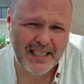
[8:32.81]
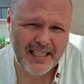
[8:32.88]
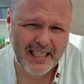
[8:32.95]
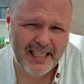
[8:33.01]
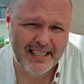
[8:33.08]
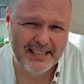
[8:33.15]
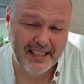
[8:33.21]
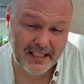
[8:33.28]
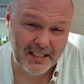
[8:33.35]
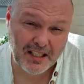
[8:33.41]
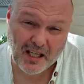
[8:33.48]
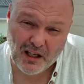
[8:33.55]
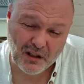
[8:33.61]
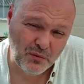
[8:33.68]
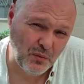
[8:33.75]
It takes
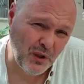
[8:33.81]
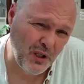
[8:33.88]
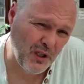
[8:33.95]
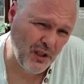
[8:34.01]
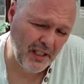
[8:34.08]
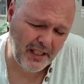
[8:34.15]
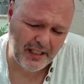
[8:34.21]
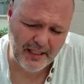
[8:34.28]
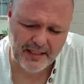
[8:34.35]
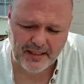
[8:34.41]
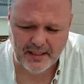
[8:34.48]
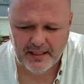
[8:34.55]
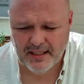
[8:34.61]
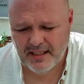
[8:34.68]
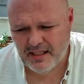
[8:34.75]
hard work. It
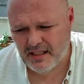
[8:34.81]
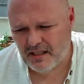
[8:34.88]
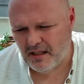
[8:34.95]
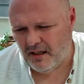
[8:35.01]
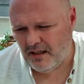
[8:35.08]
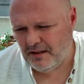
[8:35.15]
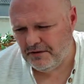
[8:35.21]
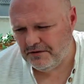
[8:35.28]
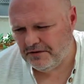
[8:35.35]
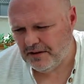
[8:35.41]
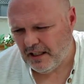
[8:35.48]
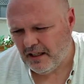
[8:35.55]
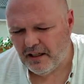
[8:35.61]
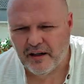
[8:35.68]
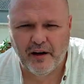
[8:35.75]
takes kind of
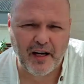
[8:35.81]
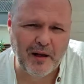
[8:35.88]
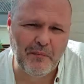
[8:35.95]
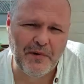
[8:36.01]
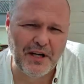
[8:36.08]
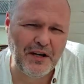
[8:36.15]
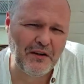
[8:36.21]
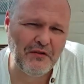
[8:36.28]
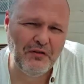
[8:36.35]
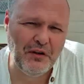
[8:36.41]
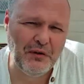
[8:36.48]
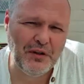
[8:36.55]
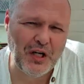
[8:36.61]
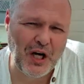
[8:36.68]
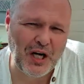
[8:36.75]
going up and down a few
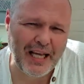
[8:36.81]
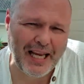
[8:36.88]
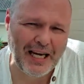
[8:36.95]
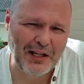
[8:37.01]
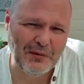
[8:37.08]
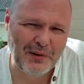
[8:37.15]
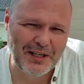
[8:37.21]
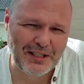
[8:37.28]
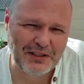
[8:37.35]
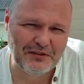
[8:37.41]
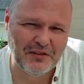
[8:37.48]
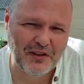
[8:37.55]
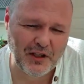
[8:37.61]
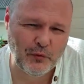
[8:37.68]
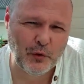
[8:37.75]
dark alleyways to
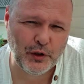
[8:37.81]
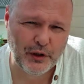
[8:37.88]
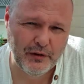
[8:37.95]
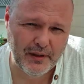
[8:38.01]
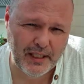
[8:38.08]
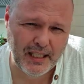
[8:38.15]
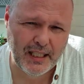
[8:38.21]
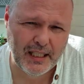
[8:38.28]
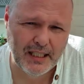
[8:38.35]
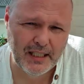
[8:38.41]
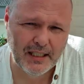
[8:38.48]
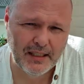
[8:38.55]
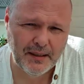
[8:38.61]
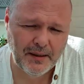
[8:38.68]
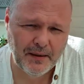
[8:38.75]
find what you need.
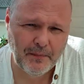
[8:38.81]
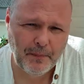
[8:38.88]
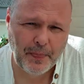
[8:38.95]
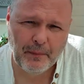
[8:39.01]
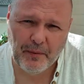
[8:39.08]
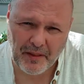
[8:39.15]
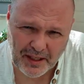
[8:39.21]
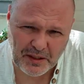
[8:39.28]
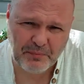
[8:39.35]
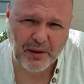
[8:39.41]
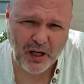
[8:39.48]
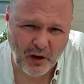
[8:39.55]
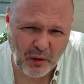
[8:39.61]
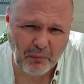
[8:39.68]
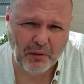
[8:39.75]
But that's
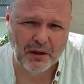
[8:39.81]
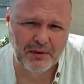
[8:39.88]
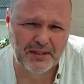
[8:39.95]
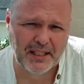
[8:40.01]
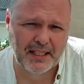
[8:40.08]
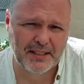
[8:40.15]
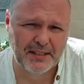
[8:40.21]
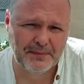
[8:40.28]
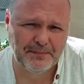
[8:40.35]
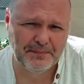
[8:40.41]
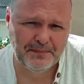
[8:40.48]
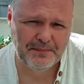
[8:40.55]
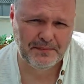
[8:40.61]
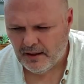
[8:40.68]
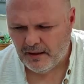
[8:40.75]
part of the process.
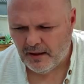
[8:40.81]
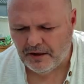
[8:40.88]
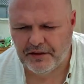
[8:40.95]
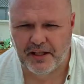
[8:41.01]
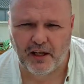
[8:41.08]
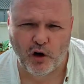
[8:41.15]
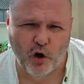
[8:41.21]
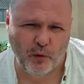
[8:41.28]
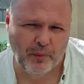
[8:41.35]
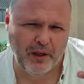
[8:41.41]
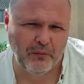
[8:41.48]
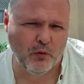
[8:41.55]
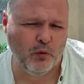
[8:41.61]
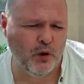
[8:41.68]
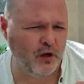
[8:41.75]
I think a lot of
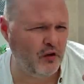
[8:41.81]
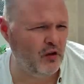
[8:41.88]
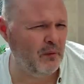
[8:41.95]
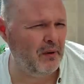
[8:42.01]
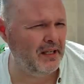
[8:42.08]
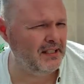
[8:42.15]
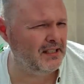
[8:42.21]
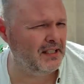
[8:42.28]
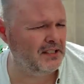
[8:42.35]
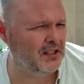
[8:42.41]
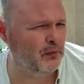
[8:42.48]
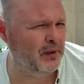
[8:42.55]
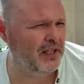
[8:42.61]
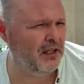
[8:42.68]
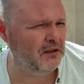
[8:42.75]
people work on the basis that
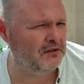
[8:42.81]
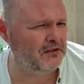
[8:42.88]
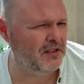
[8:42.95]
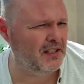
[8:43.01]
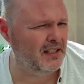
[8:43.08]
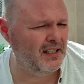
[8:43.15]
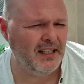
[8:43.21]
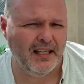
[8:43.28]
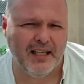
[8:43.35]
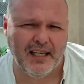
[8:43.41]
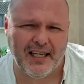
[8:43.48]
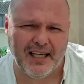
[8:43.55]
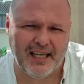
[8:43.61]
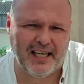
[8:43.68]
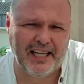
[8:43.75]
we go for a
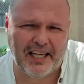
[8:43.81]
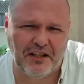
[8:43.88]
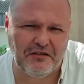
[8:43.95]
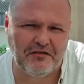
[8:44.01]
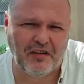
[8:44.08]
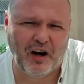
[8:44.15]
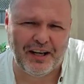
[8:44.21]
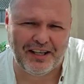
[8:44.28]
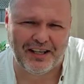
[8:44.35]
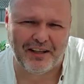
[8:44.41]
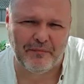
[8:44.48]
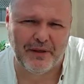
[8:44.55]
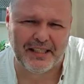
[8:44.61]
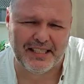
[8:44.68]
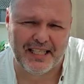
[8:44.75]
click and find it
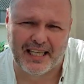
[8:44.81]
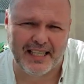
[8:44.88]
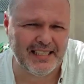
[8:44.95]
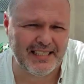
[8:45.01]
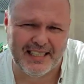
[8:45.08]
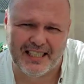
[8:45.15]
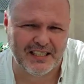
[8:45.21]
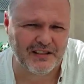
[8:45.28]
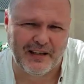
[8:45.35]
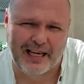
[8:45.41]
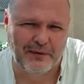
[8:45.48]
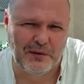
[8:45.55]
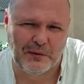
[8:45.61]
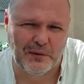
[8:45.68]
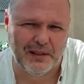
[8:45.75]
mentality. That's not how
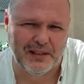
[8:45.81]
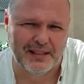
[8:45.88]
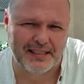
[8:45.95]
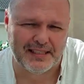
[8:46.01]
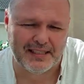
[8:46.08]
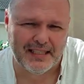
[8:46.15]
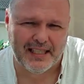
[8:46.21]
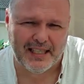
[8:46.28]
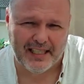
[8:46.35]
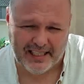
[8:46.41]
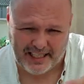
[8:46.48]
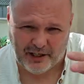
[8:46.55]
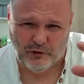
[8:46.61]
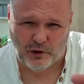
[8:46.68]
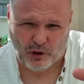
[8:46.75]
it works.
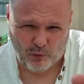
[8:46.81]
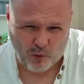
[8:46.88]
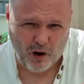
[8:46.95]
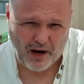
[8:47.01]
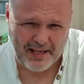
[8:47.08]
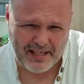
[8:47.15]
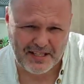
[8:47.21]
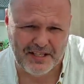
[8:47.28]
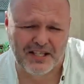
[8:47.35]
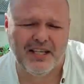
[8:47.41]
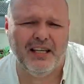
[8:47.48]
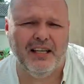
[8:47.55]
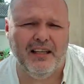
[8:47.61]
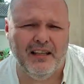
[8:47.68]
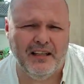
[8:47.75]
It requires
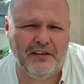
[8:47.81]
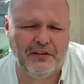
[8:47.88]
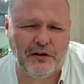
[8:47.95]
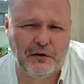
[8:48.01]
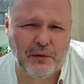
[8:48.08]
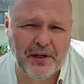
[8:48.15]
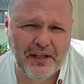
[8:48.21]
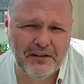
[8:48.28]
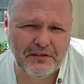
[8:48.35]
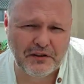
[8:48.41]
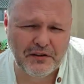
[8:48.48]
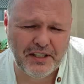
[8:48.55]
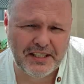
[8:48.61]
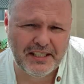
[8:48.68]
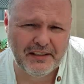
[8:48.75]
a degree of
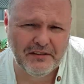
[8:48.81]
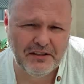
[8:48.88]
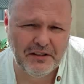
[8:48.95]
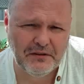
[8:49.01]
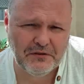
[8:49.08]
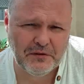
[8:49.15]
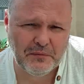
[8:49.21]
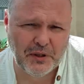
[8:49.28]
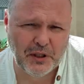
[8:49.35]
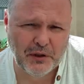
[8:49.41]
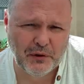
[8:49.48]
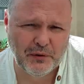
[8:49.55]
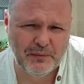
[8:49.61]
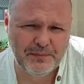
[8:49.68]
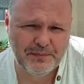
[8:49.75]
creativity from you.
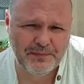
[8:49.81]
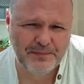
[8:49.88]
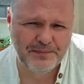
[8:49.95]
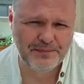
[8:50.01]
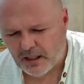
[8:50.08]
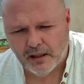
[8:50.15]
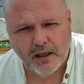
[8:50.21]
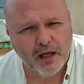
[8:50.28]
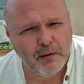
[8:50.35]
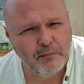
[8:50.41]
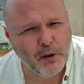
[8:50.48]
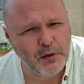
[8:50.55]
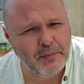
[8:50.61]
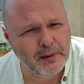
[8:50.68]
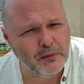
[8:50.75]

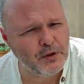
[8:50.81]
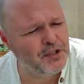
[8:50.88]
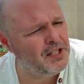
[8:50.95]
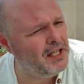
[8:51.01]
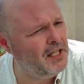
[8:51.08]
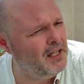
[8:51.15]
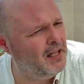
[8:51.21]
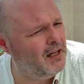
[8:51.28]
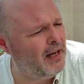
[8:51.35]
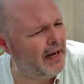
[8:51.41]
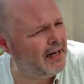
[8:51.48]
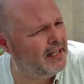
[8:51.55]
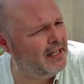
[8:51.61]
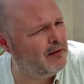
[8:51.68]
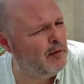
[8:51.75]
Most people see
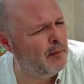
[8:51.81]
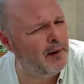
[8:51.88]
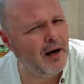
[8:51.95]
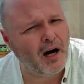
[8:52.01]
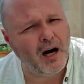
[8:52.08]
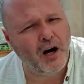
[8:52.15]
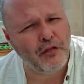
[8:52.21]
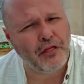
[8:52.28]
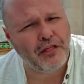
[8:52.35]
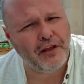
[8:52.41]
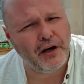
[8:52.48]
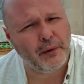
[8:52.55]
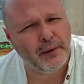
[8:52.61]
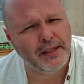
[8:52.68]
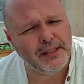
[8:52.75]
academia about hard
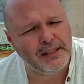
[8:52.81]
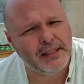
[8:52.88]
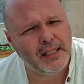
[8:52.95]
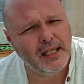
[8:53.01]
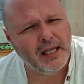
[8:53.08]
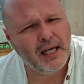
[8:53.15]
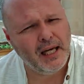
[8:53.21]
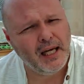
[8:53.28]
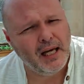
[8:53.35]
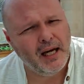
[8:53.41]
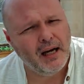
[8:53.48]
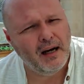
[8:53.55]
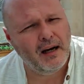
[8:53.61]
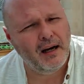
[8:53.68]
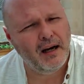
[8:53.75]
theories.
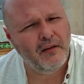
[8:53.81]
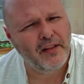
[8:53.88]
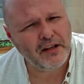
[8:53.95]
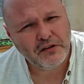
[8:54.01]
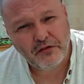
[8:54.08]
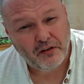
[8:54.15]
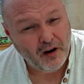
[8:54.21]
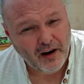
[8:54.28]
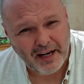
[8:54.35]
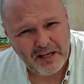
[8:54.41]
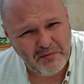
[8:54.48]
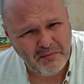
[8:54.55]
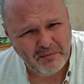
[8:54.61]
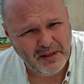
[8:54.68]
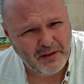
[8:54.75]
That's
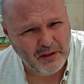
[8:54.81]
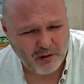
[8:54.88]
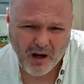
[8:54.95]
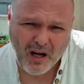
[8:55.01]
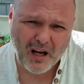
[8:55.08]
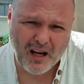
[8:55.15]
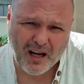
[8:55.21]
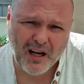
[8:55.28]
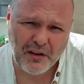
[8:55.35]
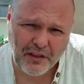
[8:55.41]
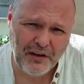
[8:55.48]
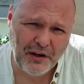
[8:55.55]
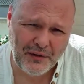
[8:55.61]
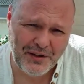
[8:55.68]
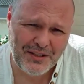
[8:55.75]
fine, and there are hard
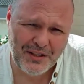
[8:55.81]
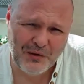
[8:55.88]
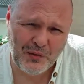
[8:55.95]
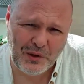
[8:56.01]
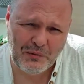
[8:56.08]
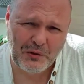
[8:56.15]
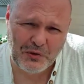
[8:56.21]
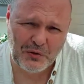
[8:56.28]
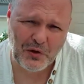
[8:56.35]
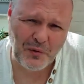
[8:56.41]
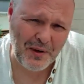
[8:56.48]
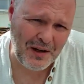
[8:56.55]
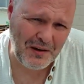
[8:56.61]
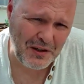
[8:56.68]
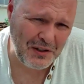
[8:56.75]
theories that we will talk
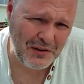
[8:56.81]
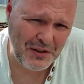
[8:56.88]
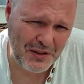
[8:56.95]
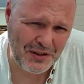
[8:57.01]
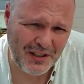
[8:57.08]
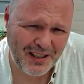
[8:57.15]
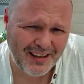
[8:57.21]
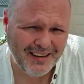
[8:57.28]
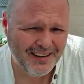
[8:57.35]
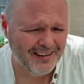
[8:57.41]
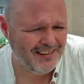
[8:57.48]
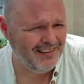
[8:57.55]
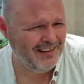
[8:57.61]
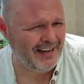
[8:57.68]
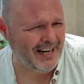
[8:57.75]
about across
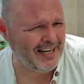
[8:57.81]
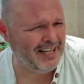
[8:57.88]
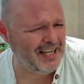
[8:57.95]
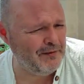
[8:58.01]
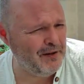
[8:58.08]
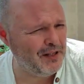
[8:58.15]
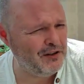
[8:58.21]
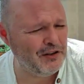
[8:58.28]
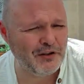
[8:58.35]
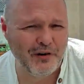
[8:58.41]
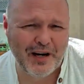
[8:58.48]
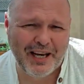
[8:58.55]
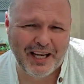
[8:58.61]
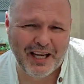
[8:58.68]
an academic degree.